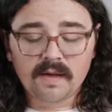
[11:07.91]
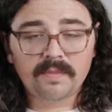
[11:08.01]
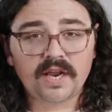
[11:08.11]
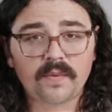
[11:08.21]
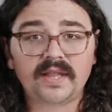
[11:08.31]

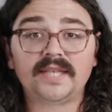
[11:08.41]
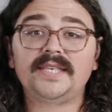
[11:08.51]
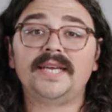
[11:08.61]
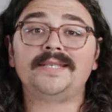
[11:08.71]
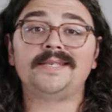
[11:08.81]
But anyway,
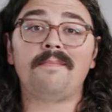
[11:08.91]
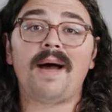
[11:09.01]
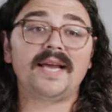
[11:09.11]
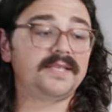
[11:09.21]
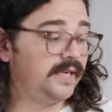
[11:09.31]
let's get some
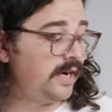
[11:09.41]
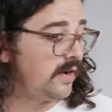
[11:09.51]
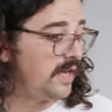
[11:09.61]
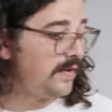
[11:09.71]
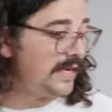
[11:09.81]
ice in here
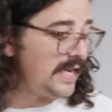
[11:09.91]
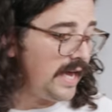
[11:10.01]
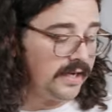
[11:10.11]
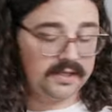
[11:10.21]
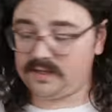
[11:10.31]
and give it a
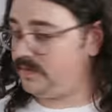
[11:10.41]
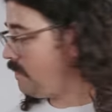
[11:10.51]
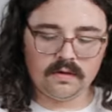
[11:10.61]
taste.